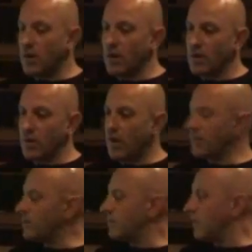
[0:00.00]
I quite
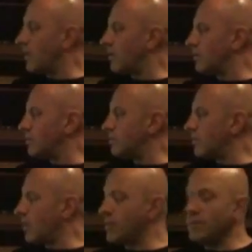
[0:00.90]
often I'll
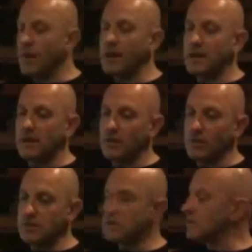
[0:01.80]
be making
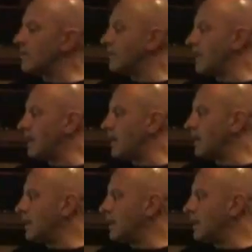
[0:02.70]
noises on there,